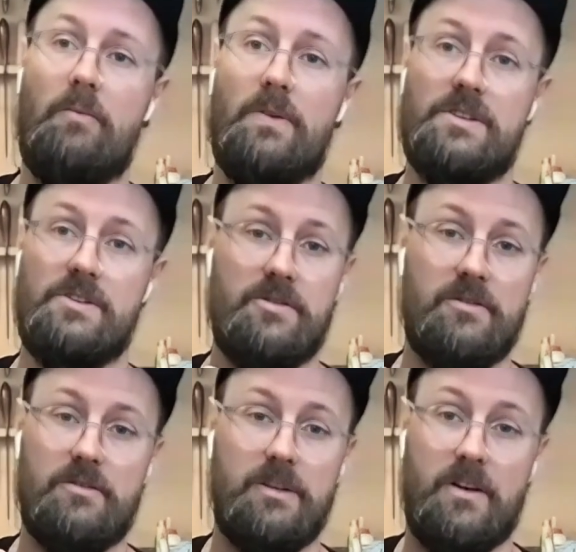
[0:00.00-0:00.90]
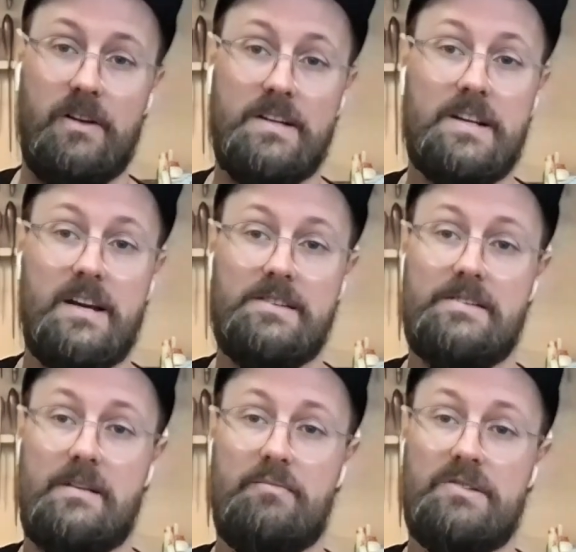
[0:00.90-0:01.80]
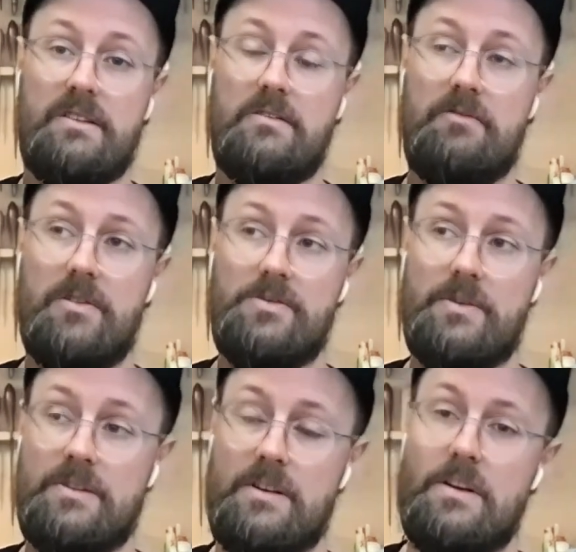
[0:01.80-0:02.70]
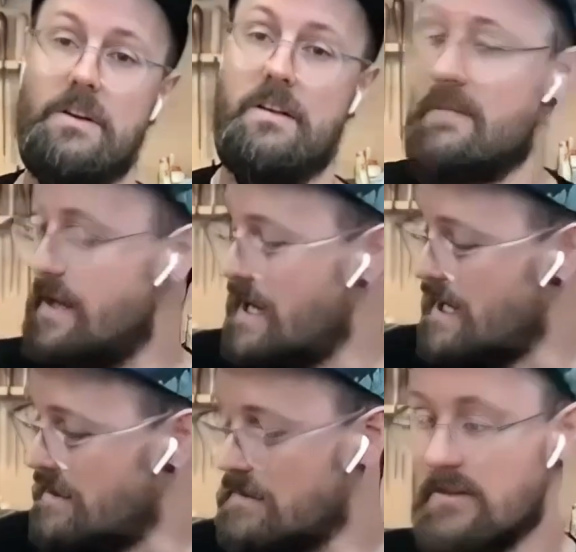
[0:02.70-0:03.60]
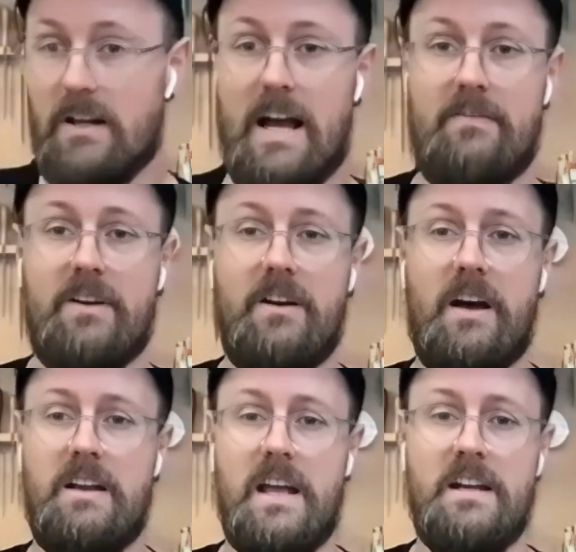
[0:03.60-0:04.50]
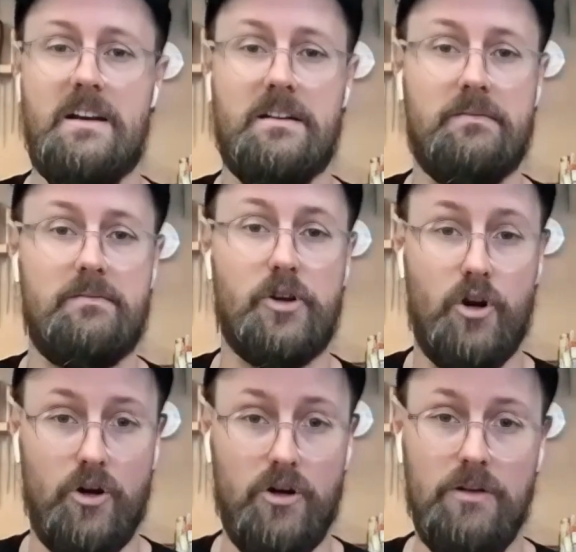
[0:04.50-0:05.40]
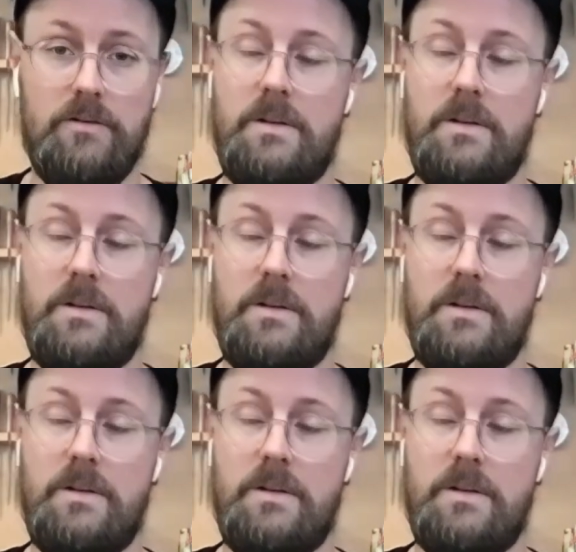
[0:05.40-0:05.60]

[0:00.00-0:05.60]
which is your, in this case it's our Brazilian rosewood. Then you'll have an inner core.